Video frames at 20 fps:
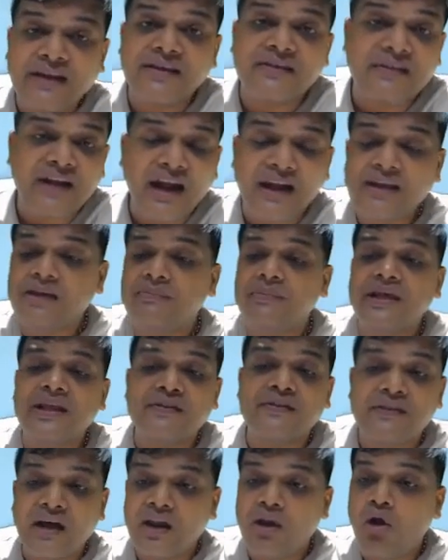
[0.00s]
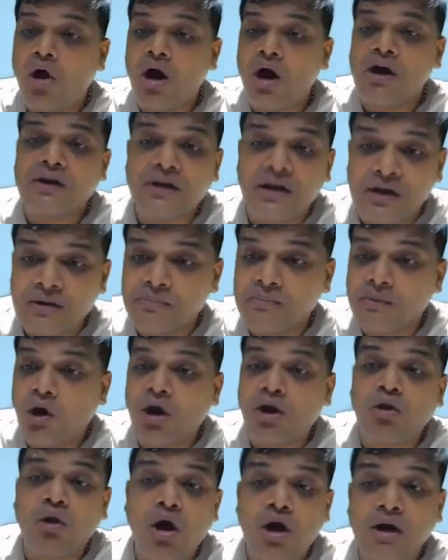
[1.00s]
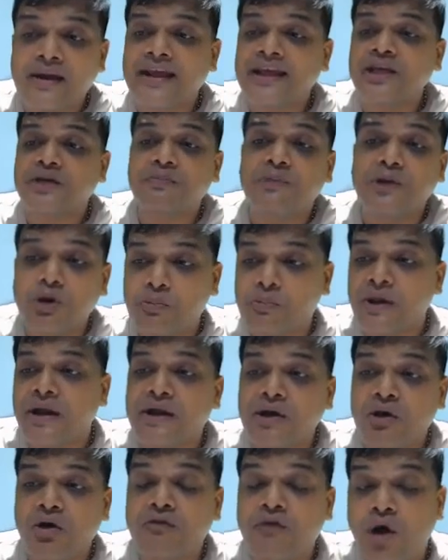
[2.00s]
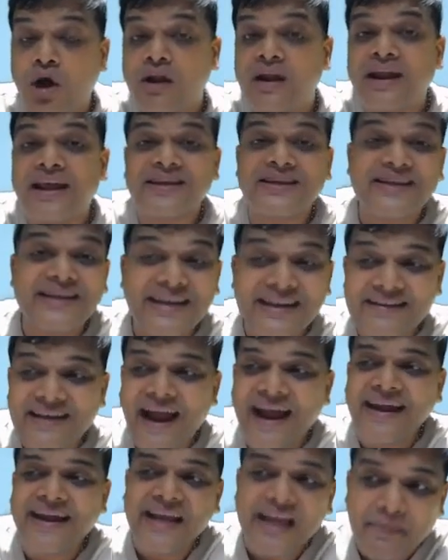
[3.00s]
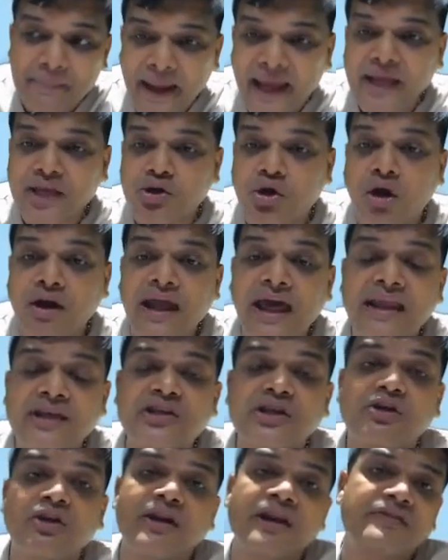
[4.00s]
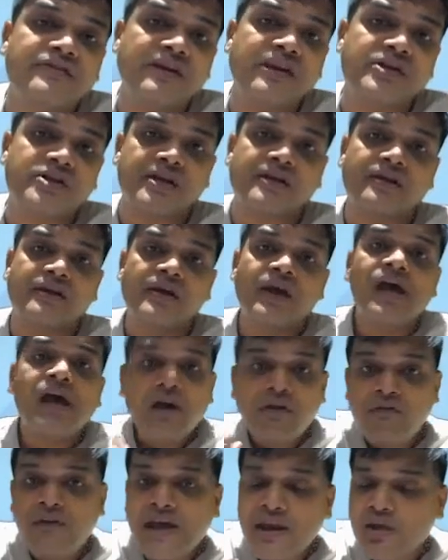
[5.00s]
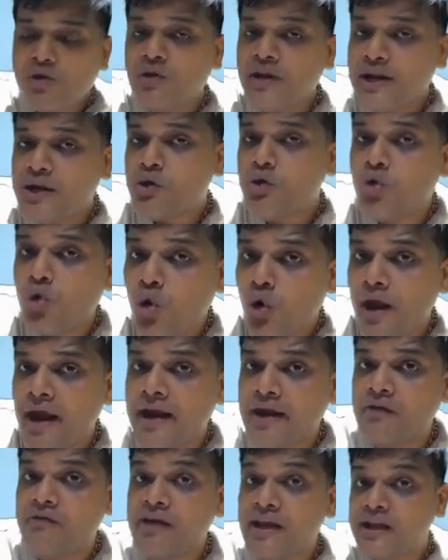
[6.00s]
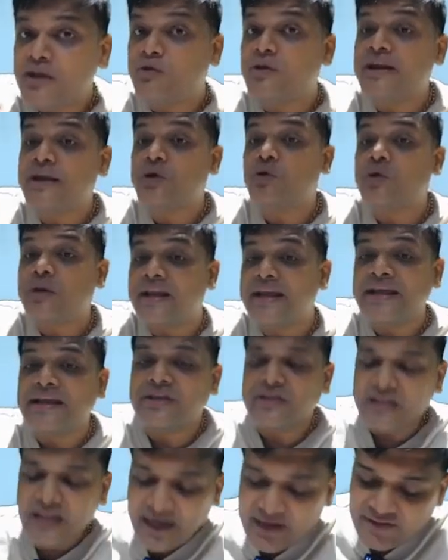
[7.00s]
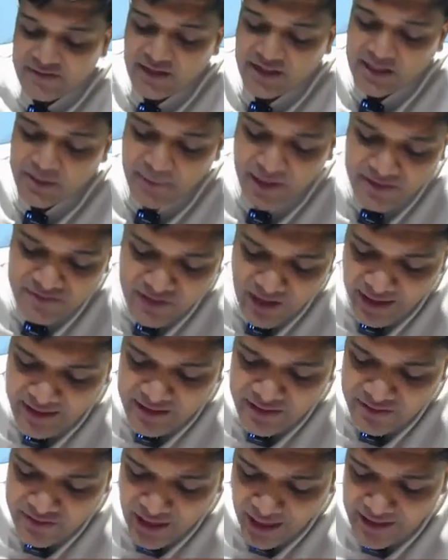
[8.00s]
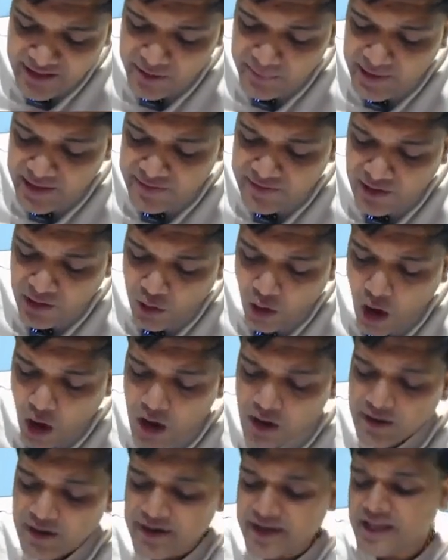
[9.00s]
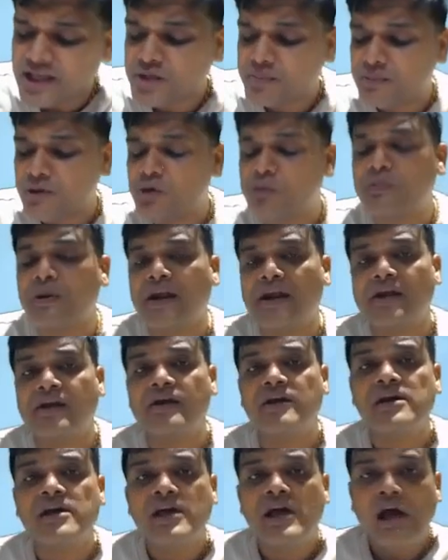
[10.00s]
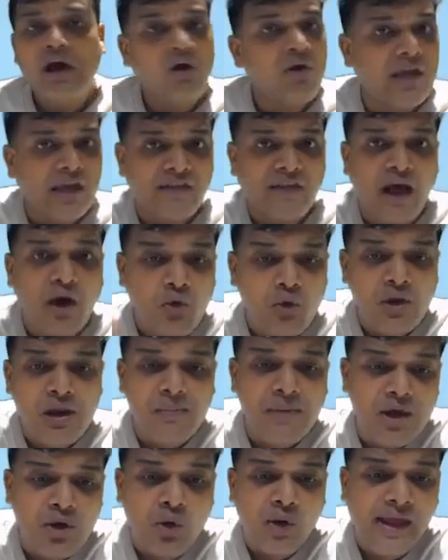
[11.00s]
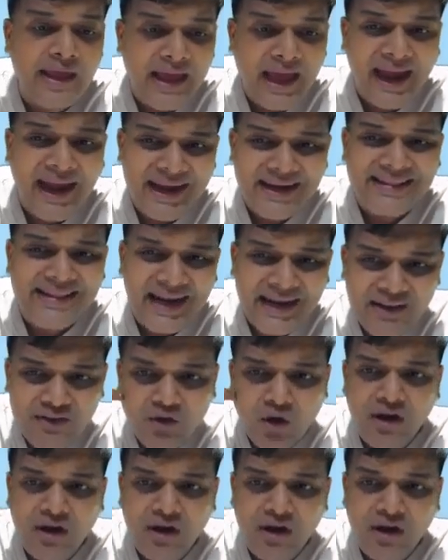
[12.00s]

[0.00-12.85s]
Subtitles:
Strategy means a long-term or long-range blueprint of organization desired image or direction or destination. Where you need to go ahead, where you need to reach, that is nothing but a strategy. Strategy means a long-range blueprint. Okay, how we'll be going ahead, that is called a